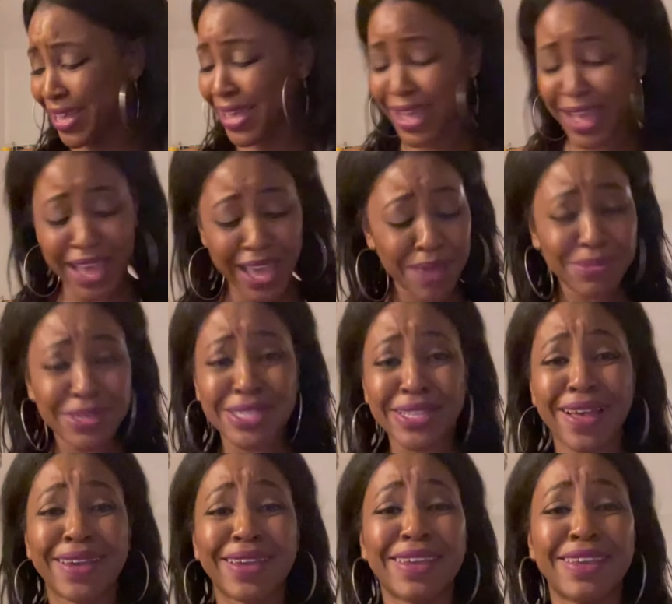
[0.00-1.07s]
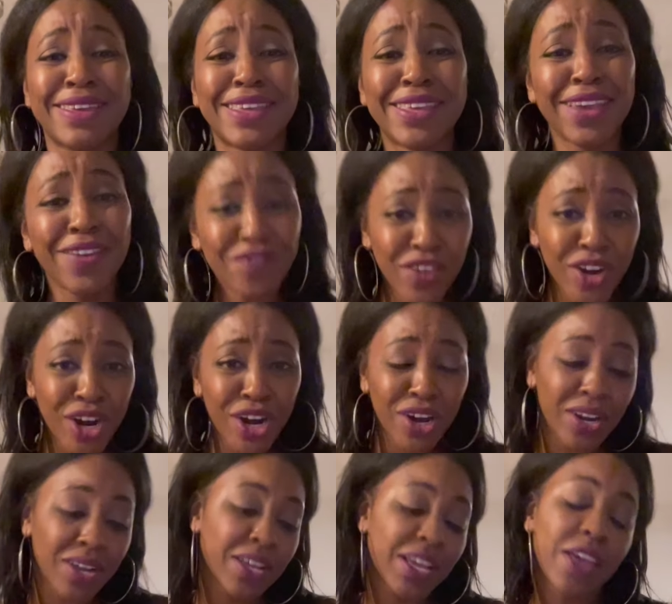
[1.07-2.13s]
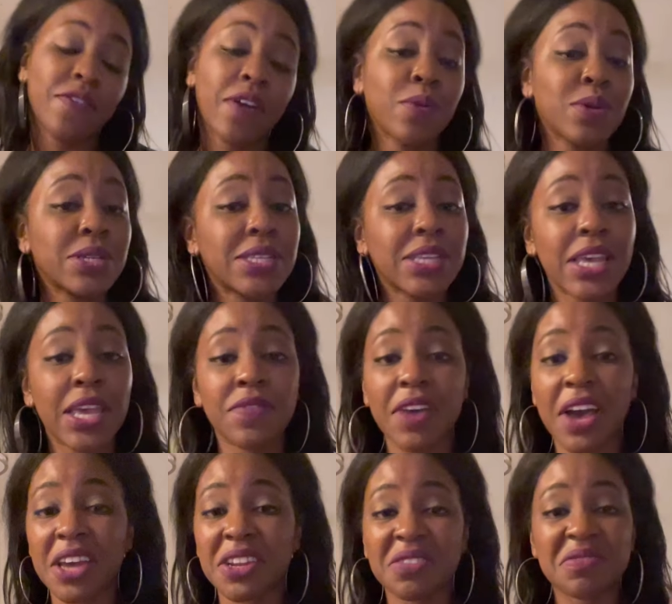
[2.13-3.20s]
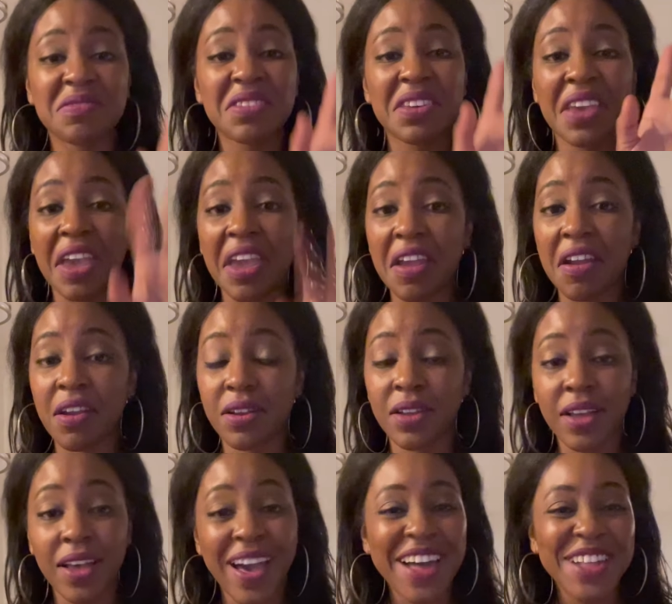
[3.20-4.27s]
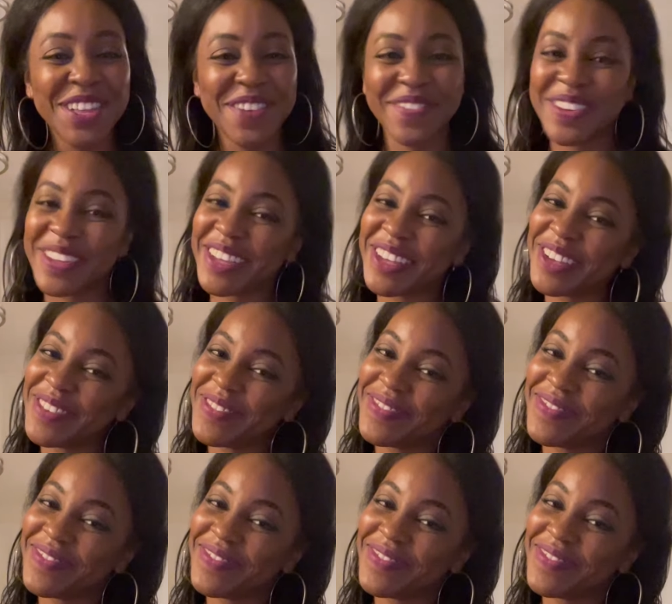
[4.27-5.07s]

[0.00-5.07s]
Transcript: I am just a giver. If I receive, I don't care. I love to give.